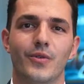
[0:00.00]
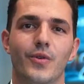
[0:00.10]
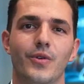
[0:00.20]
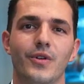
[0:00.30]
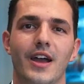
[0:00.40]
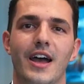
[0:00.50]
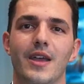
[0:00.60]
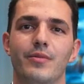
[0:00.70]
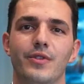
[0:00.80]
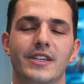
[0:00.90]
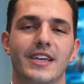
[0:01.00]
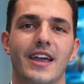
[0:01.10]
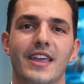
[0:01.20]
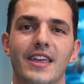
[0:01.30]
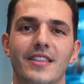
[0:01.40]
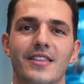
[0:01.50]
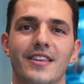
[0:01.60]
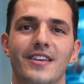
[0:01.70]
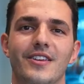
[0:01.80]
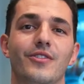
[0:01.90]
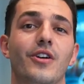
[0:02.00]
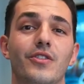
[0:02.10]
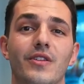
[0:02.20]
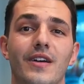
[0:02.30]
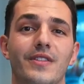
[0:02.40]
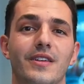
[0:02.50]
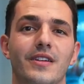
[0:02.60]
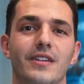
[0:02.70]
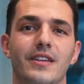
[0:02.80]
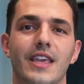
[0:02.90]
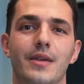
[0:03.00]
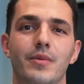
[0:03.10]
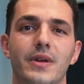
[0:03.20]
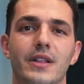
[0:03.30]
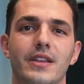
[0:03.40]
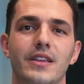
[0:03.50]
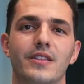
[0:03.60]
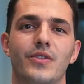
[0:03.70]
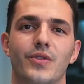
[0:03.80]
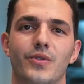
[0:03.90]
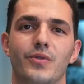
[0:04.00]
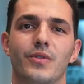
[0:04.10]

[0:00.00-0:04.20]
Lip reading: or hybrid Cayennes, you also have the capability to